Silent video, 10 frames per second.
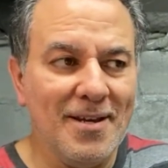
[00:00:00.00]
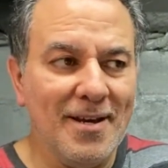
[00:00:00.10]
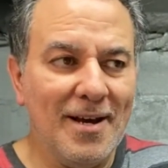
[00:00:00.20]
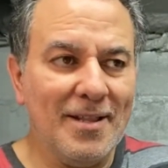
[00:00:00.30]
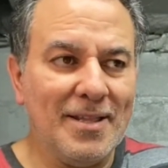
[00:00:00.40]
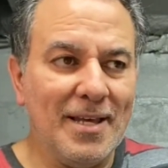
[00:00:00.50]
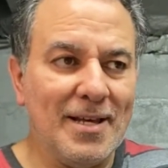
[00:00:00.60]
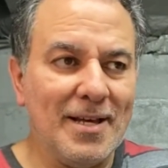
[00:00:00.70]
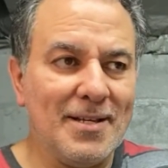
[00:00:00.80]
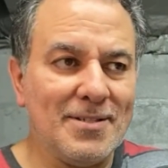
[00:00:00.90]
I
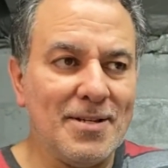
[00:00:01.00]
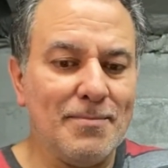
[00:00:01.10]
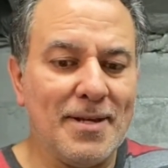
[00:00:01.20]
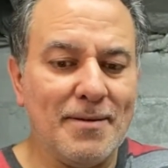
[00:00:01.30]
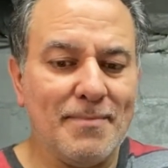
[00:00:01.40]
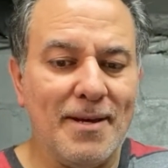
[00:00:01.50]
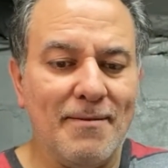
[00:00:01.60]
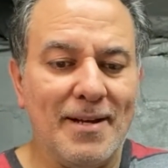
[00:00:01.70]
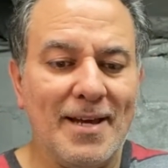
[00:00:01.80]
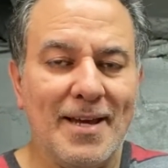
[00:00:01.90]
think I sometimes might
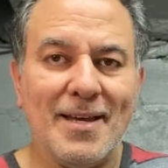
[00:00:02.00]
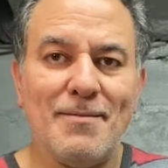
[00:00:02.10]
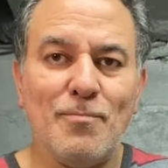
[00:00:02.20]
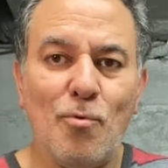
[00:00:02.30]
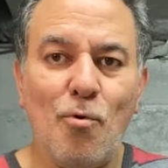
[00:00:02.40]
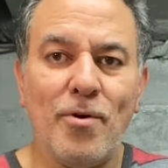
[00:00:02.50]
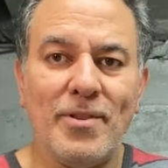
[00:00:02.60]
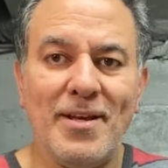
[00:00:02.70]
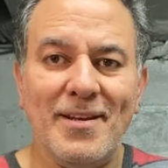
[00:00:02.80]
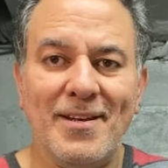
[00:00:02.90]
even like it more
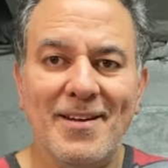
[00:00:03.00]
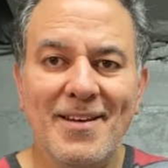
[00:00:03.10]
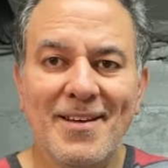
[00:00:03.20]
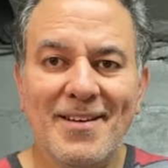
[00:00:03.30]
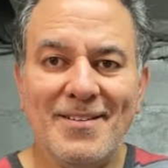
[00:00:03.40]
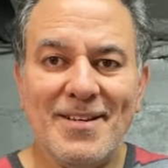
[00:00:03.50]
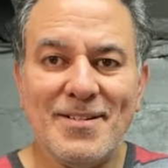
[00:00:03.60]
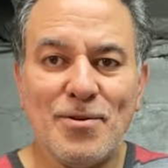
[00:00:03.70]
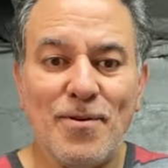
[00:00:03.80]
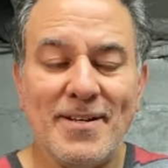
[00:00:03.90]
than,
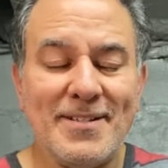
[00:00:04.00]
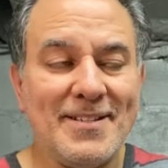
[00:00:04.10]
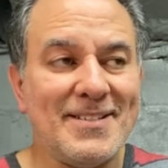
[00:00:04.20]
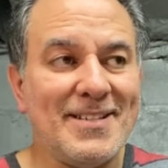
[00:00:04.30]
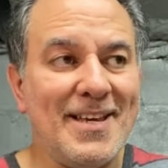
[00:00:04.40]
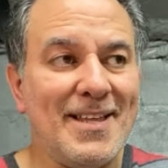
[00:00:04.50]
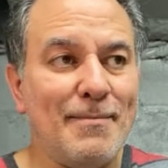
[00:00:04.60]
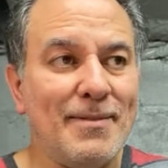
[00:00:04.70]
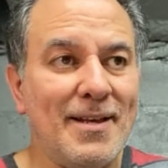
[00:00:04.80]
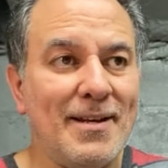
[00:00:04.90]
it's crazy to say
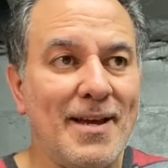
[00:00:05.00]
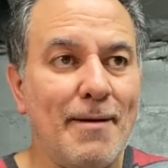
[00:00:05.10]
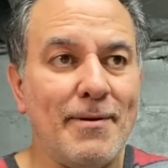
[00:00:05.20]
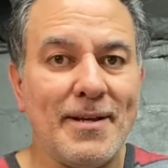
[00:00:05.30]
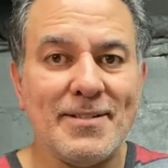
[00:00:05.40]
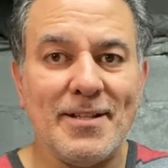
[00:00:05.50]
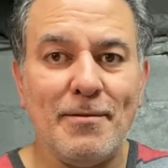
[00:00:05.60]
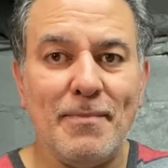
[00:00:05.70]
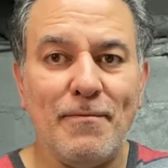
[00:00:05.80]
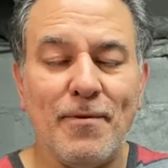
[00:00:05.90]
that, than Abbott and
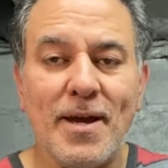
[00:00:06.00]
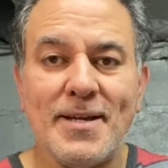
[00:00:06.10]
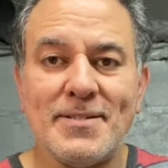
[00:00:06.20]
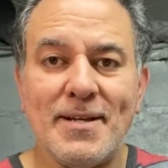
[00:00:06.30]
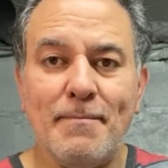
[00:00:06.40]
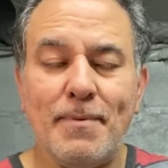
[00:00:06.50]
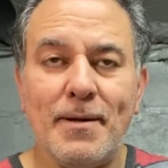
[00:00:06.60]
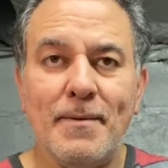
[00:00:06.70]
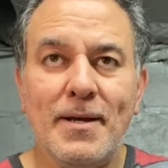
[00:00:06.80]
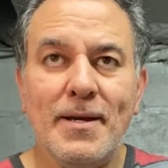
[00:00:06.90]
Costello Meet Frankenstein.
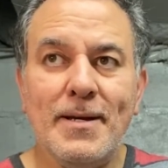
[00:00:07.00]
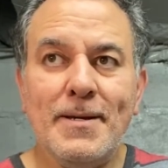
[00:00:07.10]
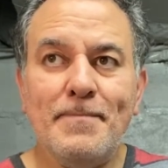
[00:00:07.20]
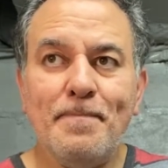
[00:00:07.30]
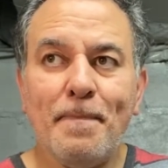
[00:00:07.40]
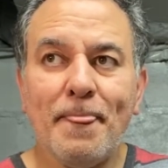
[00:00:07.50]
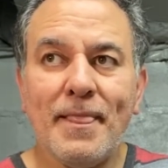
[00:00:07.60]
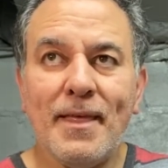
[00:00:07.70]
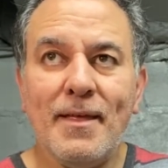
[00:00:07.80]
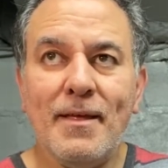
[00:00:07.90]
But
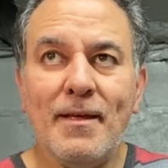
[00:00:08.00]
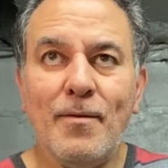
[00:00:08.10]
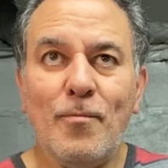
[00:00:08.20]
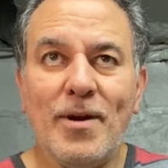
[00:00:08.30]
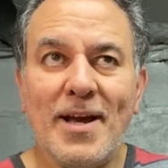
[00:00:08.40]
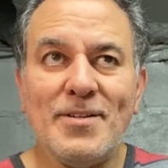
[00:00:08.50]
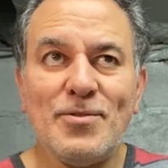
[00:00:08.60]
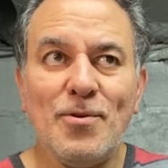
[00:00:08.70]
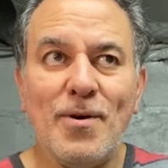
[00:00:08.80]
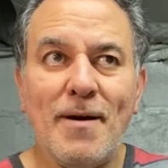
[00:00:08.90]
when I
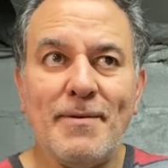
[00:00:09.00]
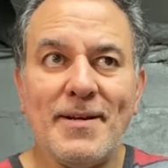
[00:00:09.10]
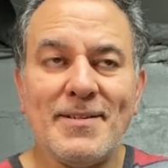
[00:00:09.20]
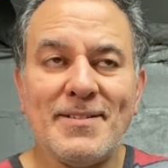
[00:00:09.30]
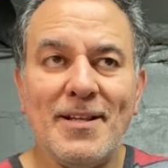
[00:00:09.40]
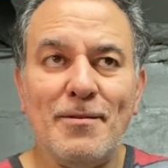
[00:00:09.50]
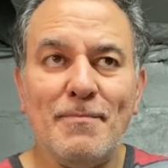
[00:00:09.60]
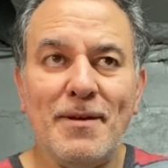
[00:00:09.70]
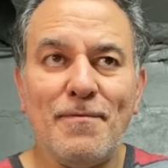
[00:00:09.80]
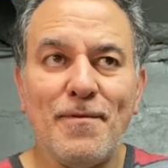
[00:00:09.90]
saw Abbott and Costello
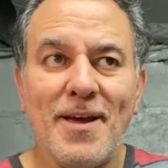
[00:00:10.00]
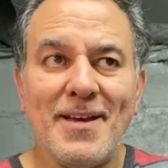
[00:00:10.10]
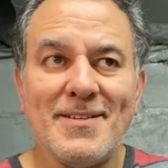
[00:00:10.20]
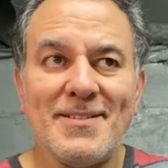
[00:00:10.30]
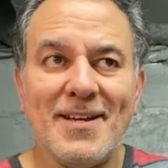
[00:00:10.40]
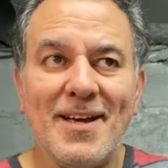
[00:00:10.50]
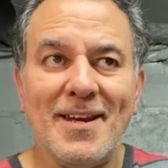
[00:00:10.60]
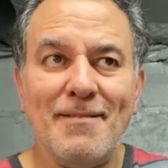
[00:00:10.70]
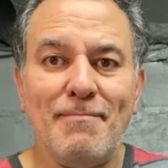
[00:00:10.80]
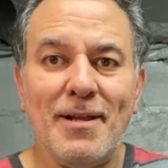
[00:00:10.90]
Meet
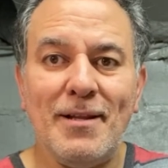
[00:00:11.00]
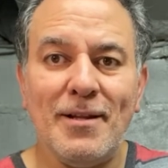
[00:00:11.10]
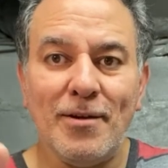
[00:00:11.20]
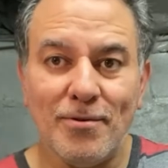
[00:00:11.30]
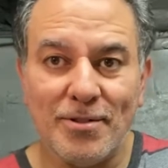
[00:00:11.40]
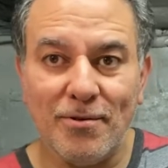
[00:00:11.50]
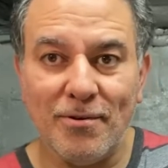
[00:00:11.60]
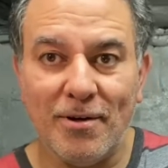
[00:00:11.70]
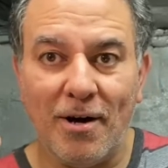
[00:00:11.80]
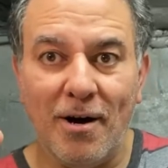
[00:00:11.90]
Frankenstein and Bela Lugosi
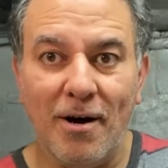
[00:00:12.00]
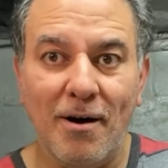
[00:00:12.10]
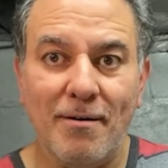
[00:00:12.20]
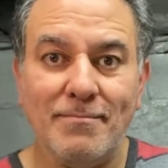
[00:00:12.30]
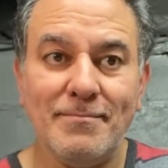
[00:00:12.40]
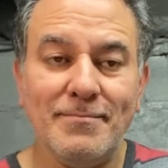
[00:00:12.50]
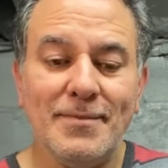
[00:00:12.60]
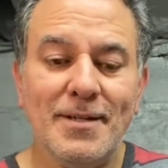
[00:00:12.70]
going, "Come,"